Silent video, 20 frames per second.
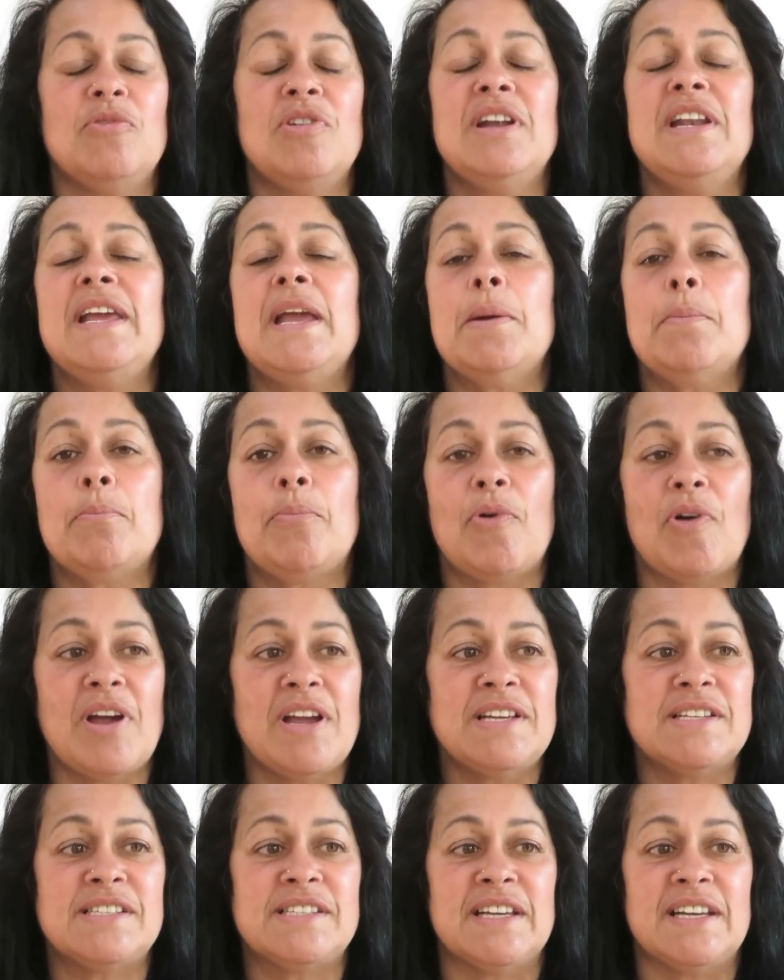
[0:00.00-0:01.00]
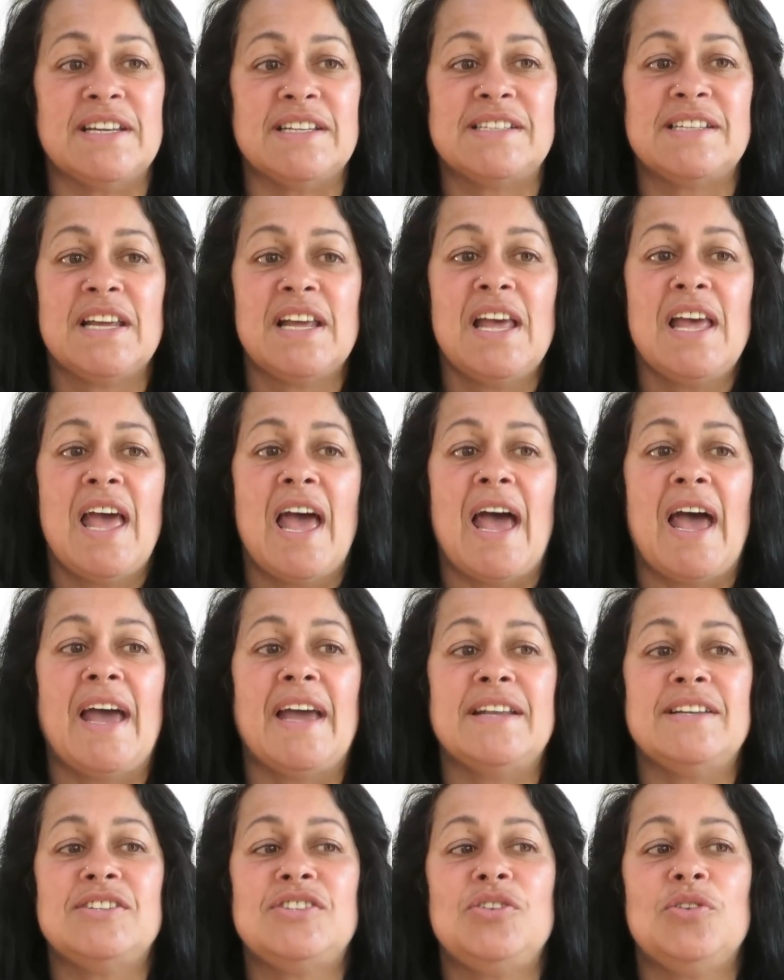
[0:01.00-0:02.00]
Really embrace it
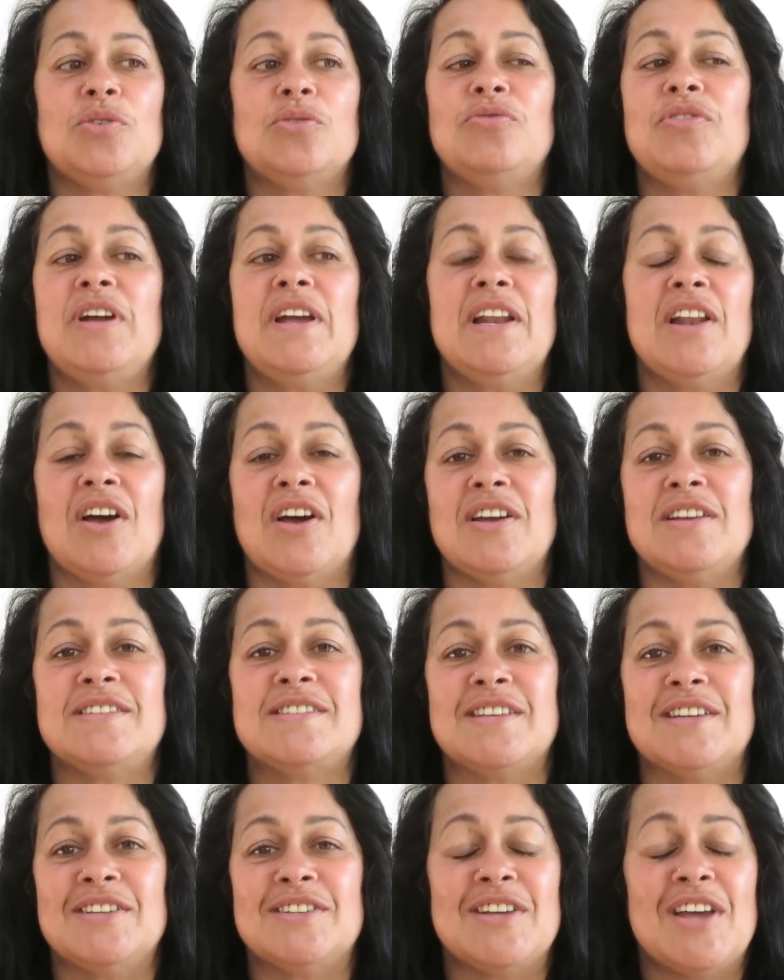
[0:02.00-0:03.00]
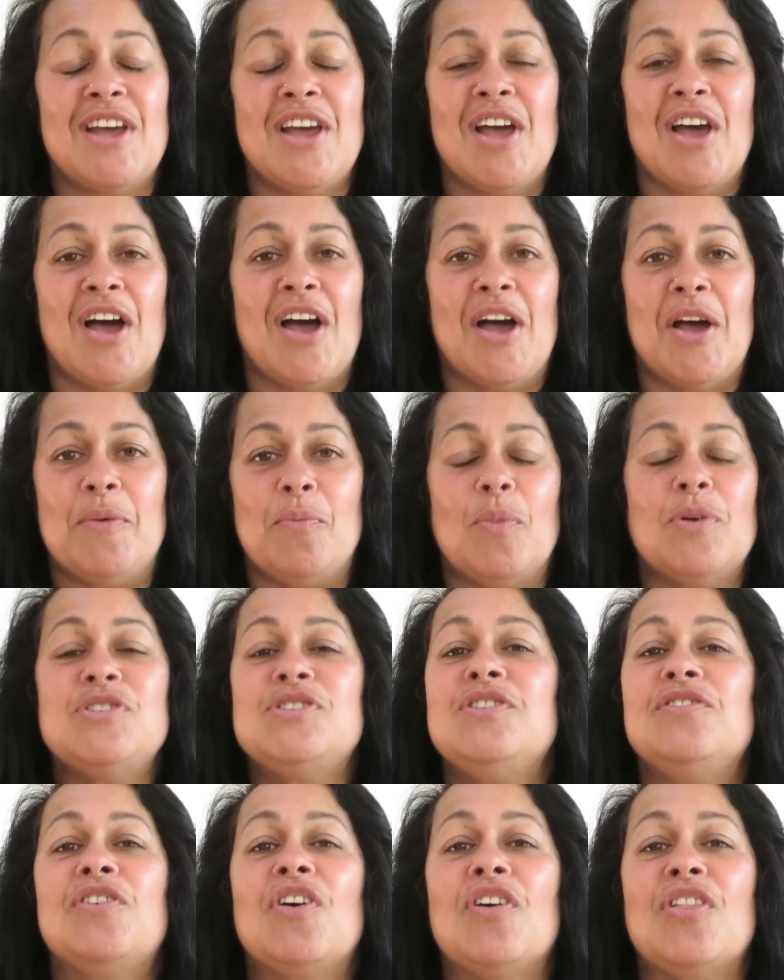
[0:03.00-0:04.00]
and you'll realise that
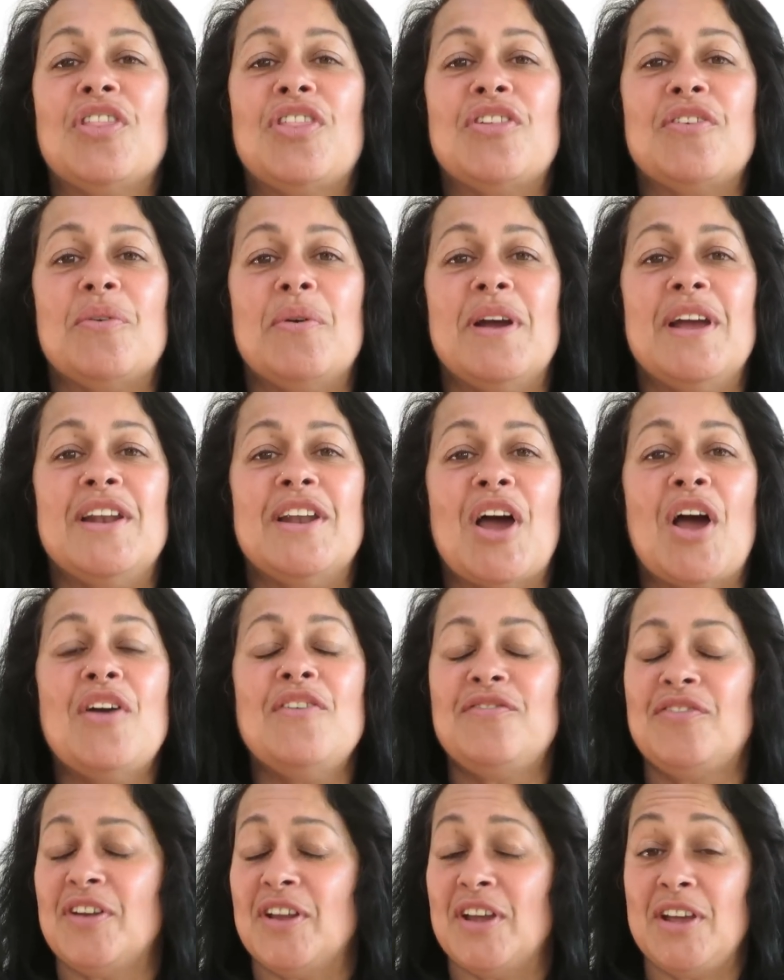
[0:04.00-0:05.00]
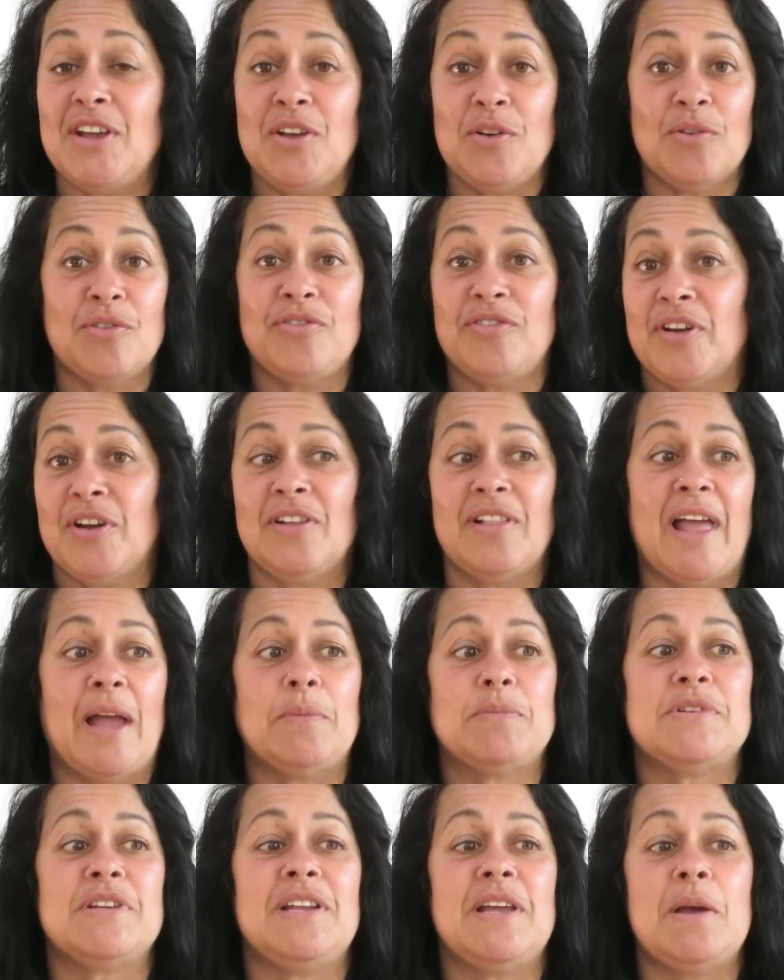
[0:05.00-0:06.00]
once you've gone through it, hopefully you'll feel
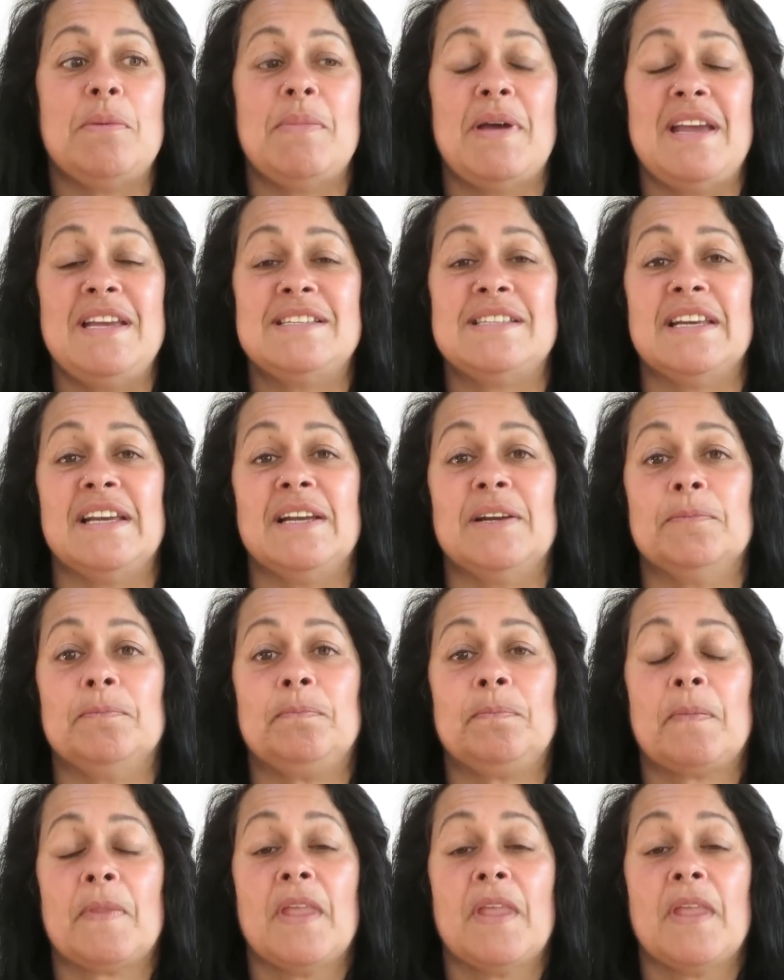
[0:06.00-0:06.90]
absolutely amazing.